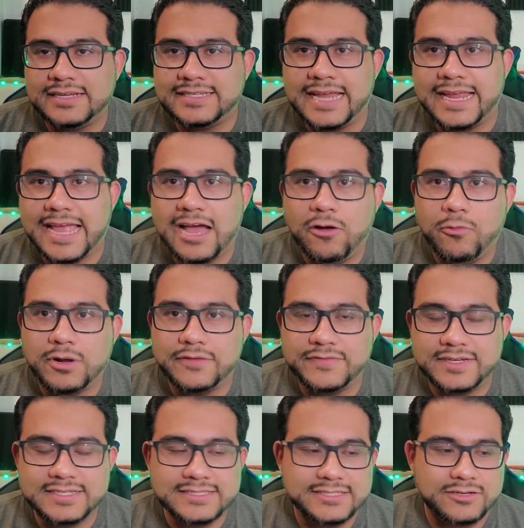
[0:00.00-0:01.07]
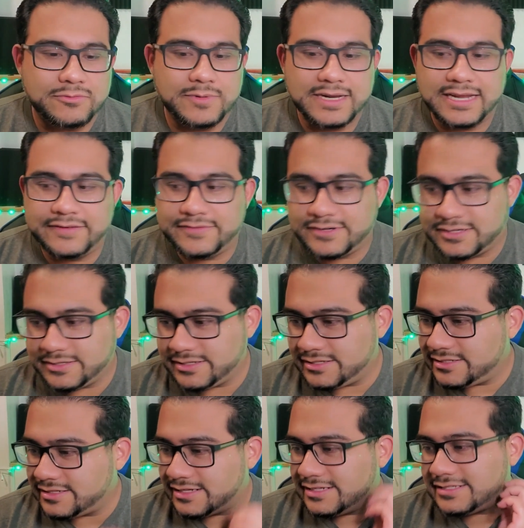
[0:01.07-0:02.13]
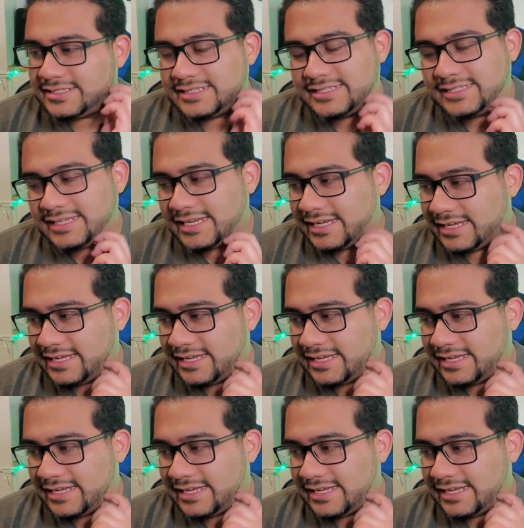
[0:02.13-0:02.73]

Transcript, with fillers: take out one of us or whatever. It's just